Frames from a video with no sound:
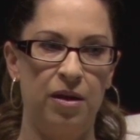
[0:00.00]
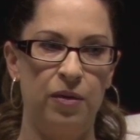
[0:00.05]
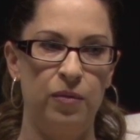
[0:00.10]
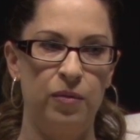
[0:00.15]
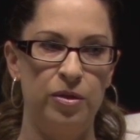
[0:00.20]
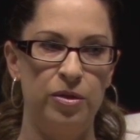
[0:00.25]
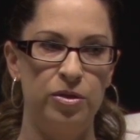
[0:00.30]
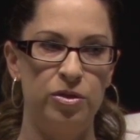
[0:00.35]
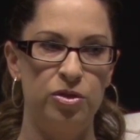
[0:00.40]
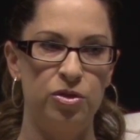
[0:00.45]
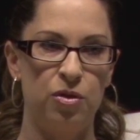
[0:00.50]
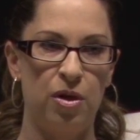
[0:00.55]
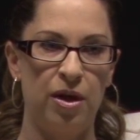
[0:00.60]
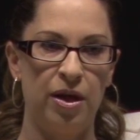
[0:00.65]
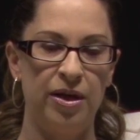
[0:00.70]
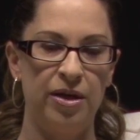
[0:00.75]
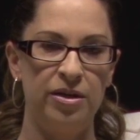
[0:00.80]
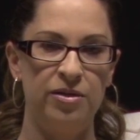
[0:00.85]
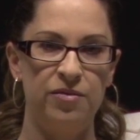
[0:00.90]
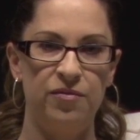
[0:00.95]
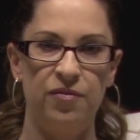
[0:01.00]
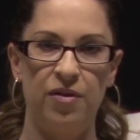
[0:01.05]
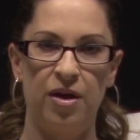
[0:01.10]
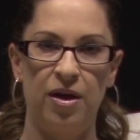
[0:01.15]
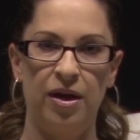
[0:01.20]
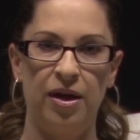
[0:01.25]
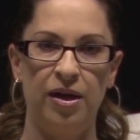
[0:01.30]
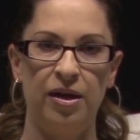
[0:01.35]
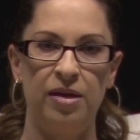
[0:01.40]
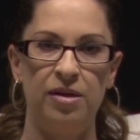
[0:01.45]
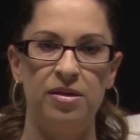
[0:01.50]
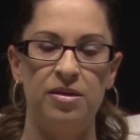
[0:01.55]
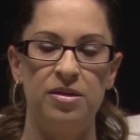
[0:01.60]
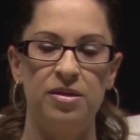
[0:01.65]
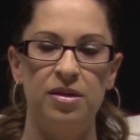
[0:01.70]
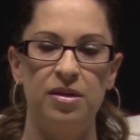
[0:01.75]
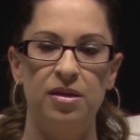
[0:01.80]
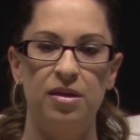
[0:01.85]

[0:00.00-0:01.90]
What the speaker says: I was trying to find